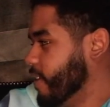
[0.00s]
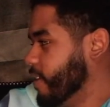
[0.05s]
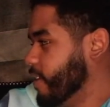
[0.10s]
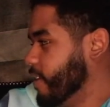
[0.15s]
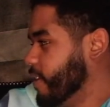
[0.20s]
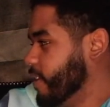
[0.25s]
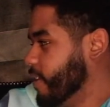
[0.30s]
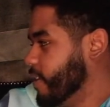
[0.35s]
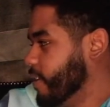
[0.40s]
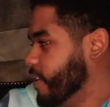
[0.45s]

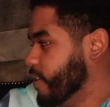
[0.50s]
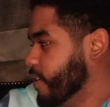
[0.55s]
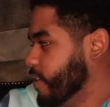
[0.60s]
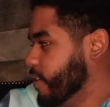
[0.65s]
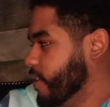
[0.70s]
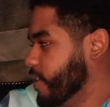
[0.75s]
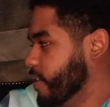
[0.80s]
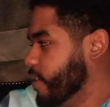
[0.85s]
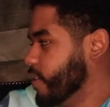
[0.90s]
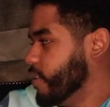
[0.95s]

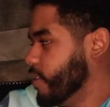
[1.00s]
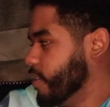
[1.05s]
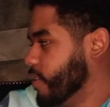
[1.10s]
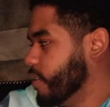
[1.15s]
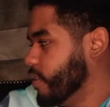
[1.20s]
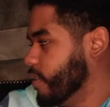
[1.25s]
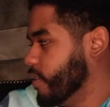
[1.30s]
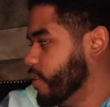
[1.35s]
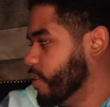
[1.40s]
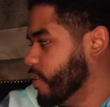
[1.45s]

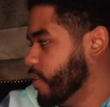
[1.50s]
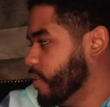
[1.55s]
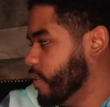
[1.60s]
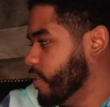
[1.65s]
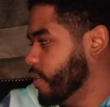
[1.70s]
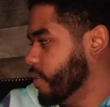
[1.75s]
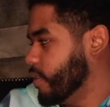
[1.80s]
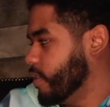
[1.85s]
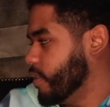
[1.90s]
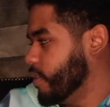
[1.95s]

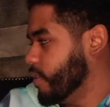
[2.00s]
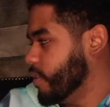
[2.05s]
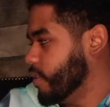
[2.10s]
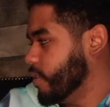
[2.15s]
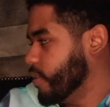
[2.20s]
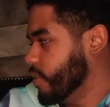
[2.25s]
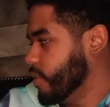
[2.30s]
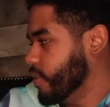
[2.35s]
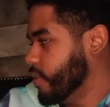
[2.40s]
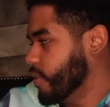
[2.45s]

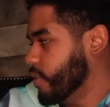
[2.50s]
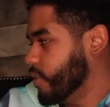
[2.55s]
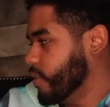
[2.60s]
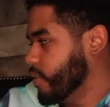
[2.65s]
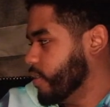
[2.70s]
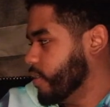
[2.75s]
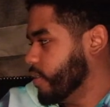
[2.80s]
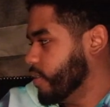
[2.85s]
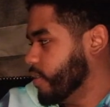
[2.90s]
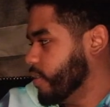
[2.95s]

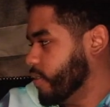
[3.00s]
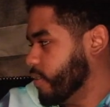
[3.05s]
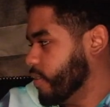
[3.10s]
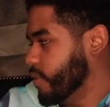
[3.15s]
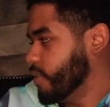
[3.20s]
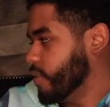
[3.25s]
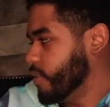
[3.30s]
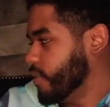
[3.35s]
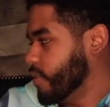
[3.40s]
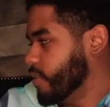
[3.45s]

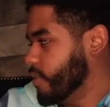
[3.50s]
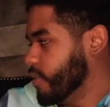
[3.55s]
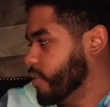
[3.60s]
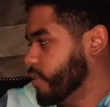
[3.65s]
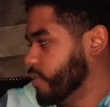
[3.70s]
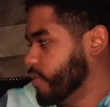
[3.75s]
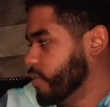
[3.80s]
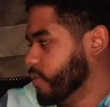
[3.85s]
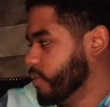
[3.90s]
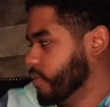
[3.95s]

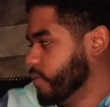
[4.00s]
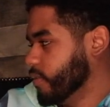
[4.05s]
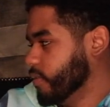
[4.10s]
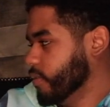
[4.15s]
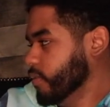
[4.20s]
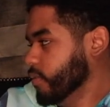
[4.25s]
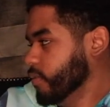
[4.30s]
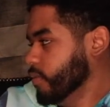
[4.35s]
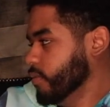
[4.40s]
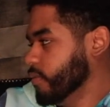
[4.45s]

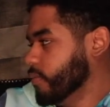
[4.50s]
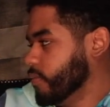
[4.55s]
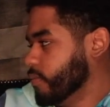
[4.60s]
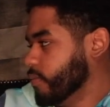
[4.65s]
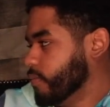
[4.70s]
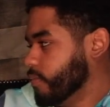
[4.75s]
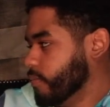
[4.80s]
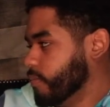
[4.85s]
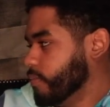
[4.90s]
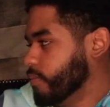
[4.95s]

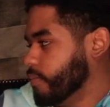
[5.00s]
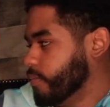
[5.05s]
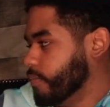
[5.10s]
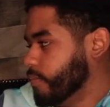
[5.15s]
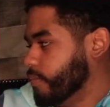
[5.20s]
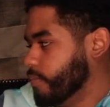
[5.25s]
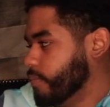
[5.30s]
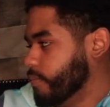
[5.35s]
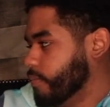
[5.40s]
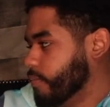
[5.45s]

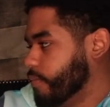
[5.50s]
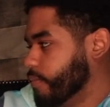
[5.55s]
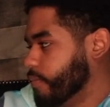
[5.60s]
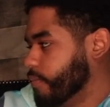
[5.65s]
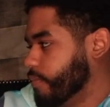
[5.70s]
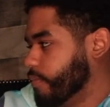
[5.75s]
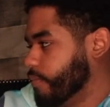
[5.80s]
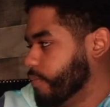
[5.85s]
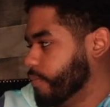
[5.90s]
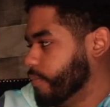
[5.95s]

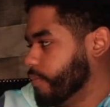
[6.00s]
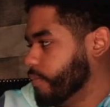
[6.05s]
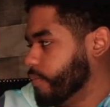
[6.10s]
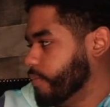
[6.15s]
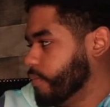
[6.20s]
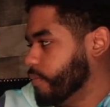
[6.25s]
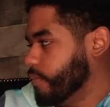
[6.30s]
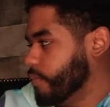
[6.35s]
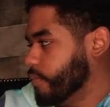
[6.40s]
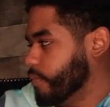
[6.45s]

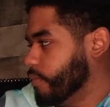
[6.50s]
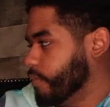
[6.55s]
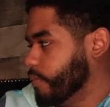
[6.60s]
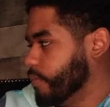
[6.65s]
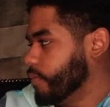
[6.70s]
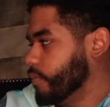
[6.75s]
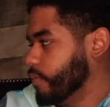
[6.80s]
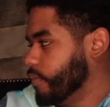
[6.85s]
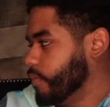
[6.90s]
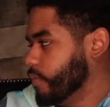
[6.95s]

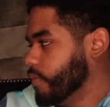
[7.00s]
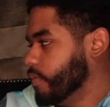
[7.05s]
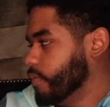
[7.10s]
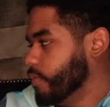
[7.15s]
The person shown says nothing.